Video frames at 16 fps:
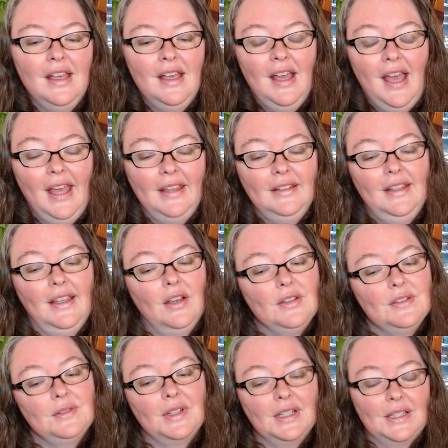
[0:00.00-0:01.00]
And they
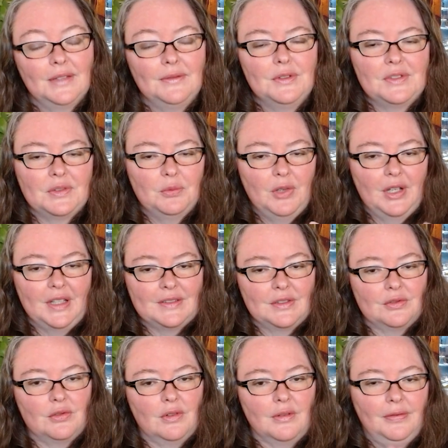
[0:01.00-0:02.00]
also can give you some ways to
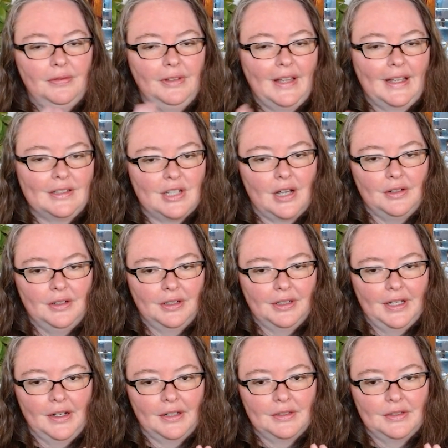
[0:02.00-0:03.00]
sort of flesh out your
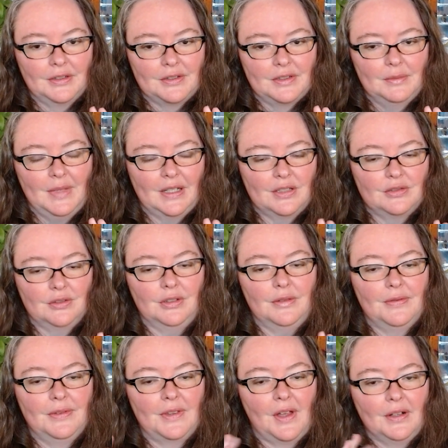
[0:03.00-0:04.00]
characters and make sure you've
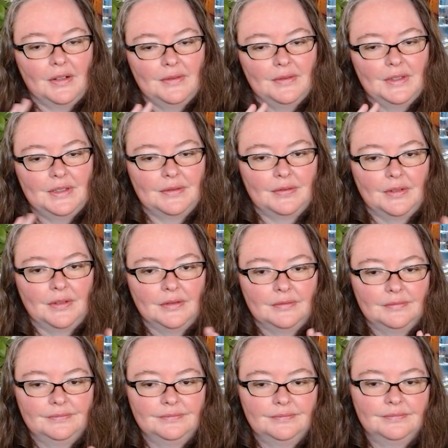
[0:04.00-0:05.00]
thought of the different
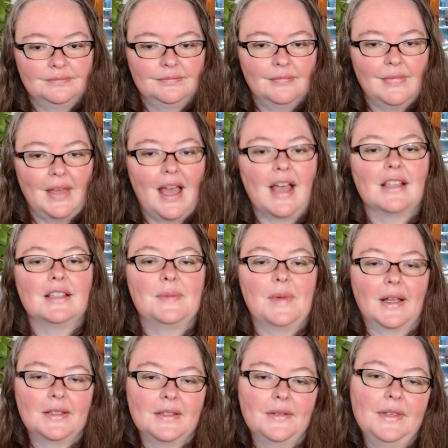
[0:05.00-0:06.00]

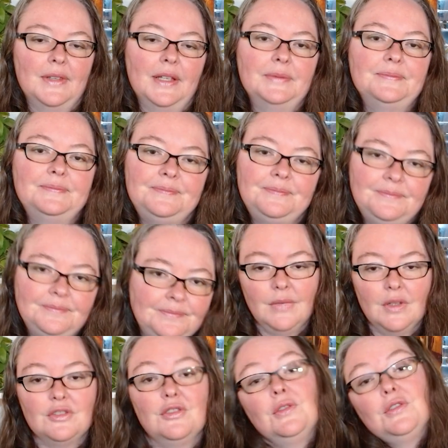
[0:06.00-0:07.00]
aspects of them.
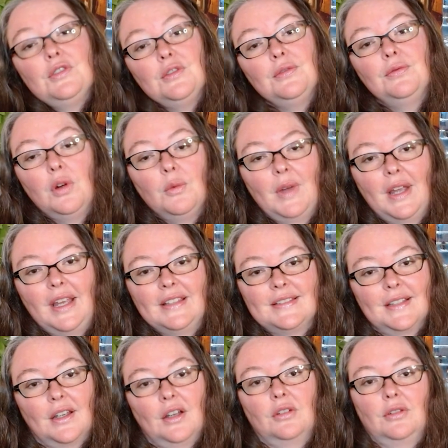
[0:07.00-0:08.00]
So those are 4 ways
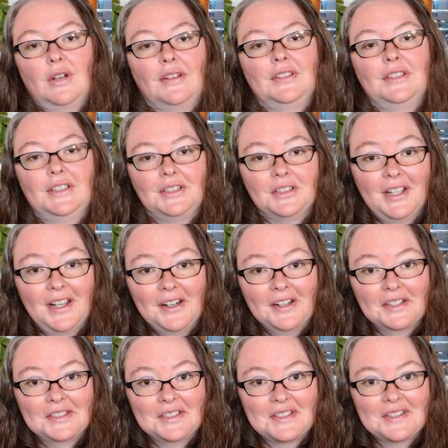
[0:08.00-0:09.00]
to get grounded in your
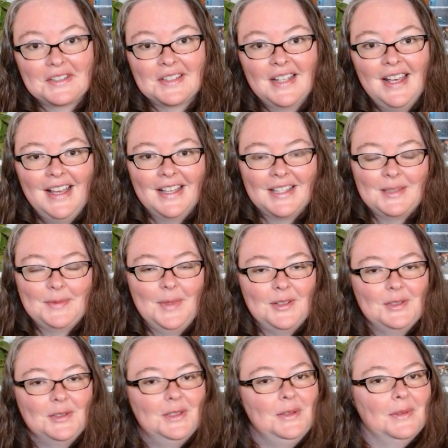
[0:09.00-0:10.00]
characters.
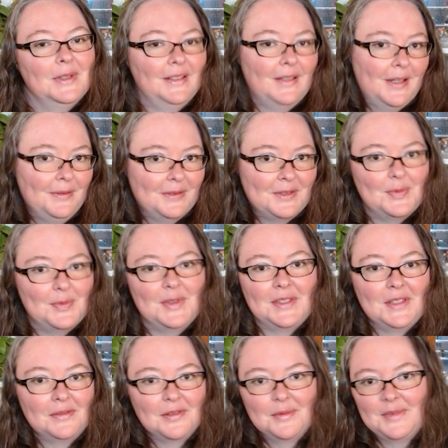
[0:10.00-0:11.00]
Especially when life is
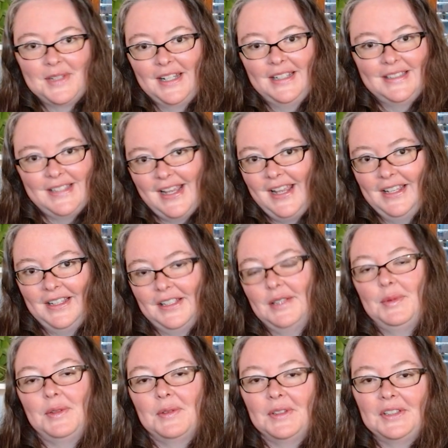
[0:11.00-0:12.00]
busy from day to day, it can
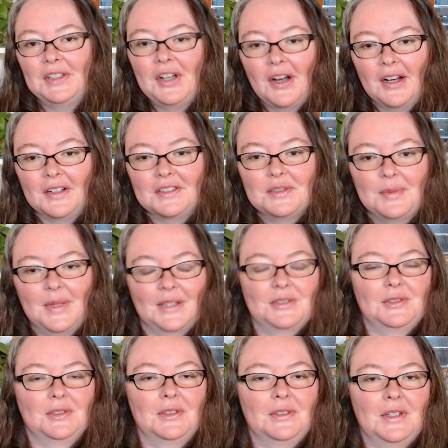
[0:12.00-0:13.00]
be really hard to make
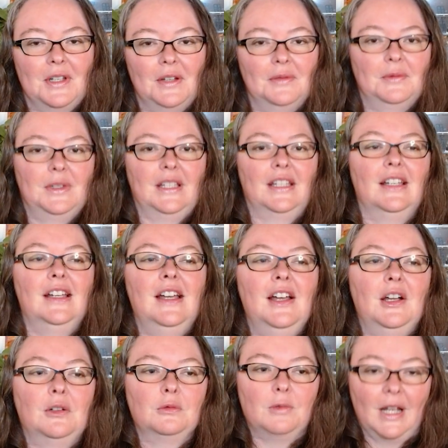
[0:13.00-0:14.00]
sure that we
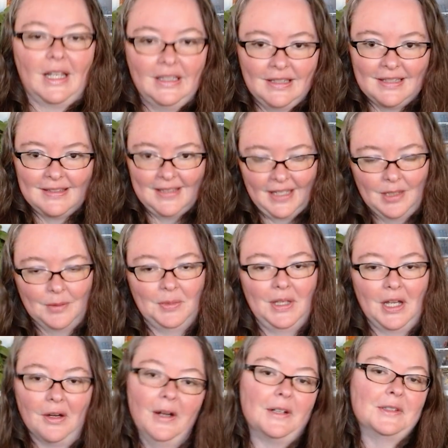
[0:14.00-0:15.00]
write the same
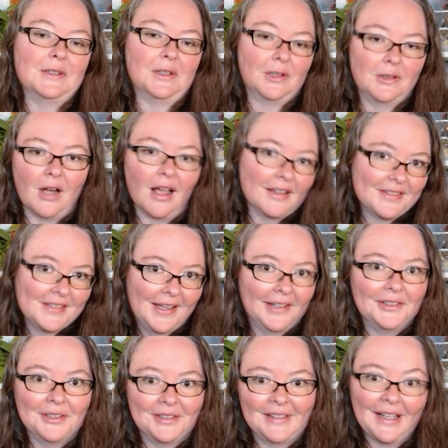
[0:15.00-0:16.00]
character across
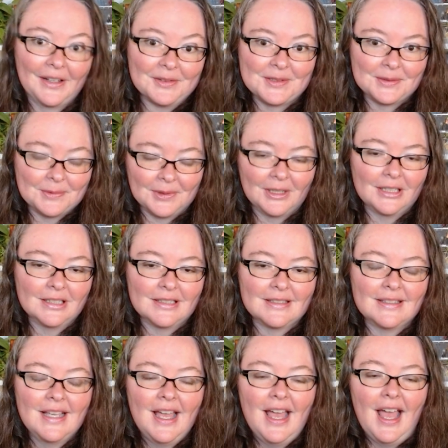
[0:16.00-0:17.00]
100,000
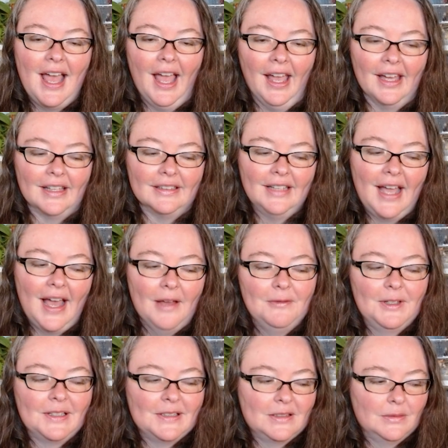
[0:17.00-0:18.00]
words. And
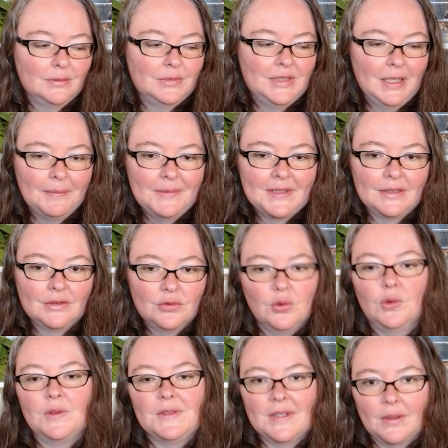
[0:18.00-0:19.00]
having some tips and
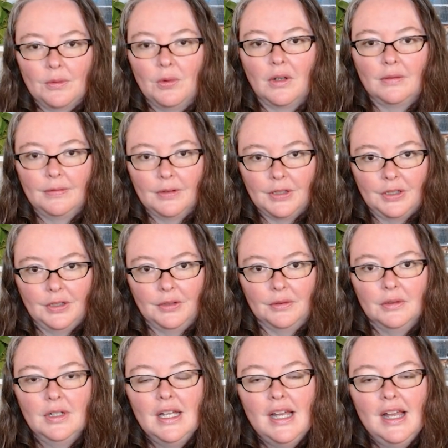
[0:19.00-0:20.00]
tools that work for
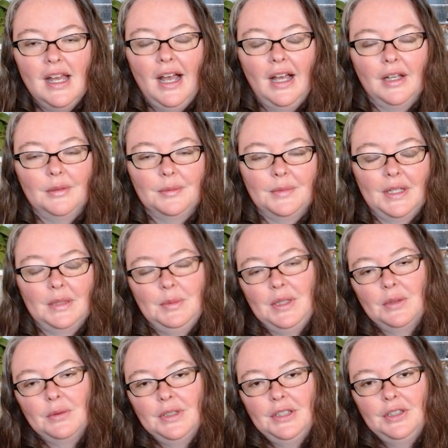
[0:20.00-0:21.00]
you can be
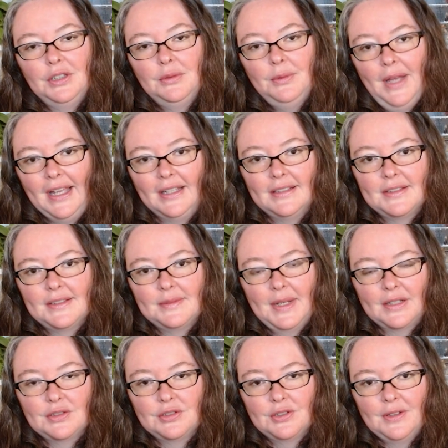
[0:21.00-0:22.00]
a really good way to
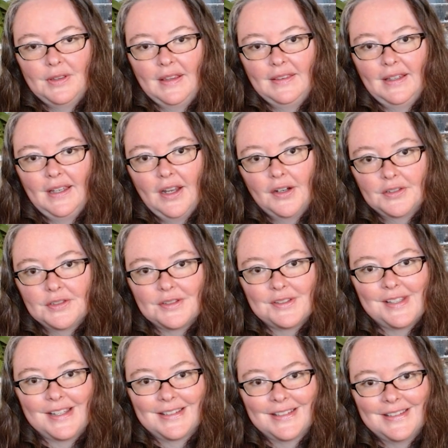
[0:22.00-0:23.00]
make sure that the character
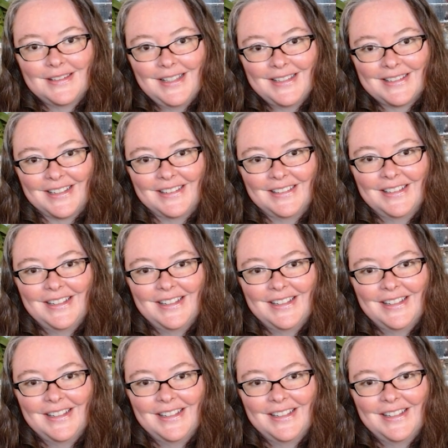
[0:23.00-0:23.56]
stays consistent.